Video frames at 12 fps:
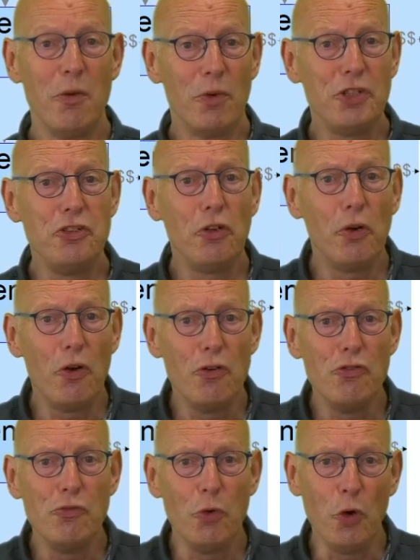What's your
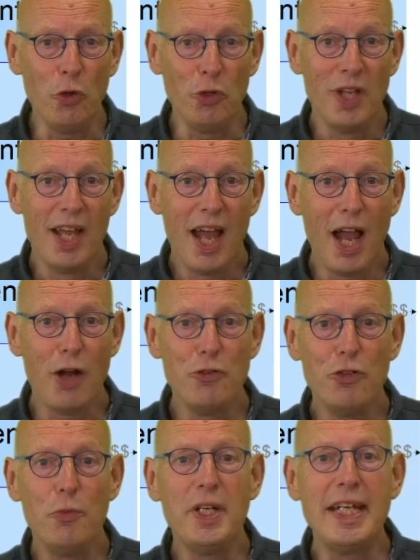own role? How
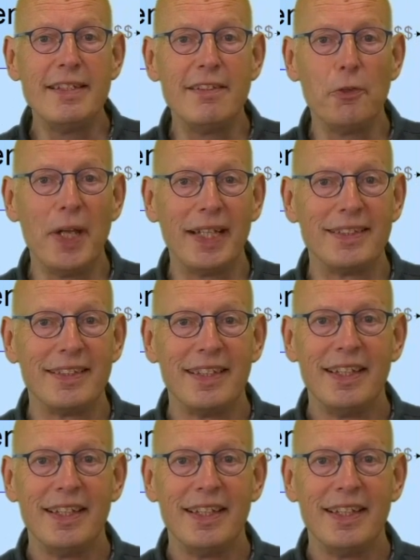do we interact?